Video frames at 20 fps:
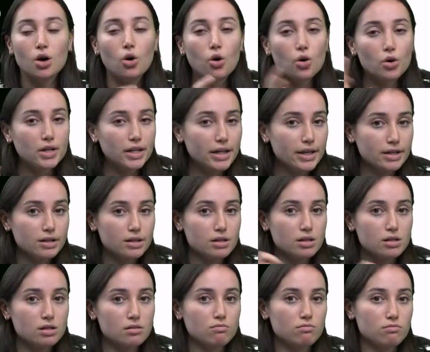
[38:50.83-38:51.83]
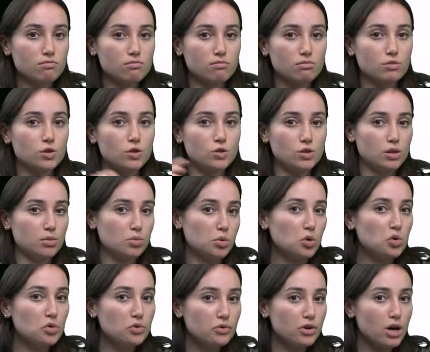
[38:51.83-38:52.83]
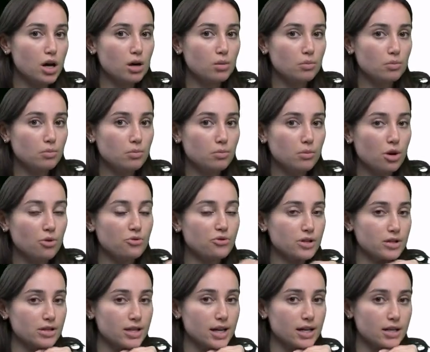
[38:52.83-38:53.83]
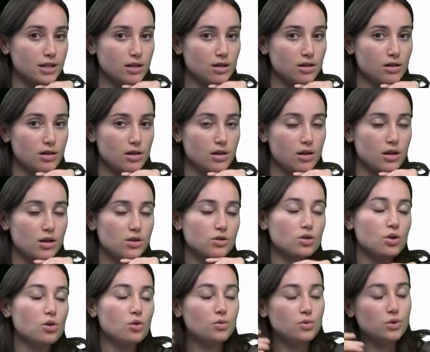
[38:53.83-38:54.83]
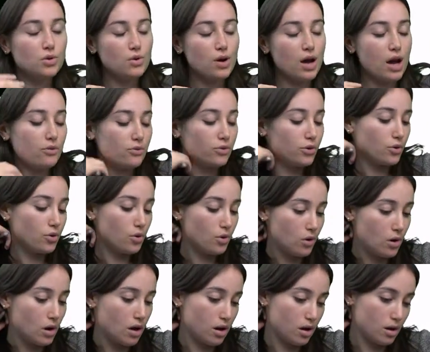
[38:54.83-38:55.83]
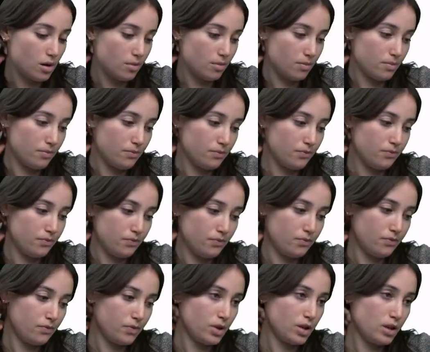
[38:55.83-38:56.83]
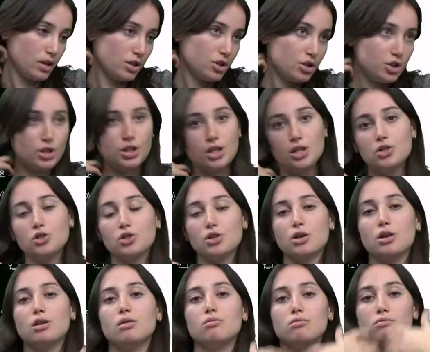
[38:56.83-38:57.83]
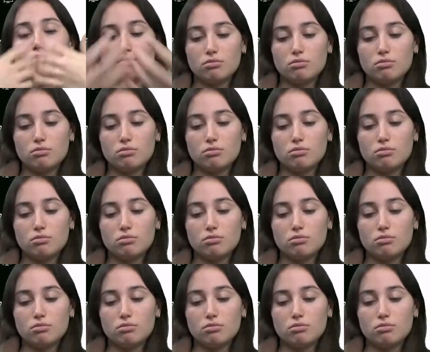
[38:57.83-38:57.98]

audience, also die Prüfer auf der Seite, so you have your teacher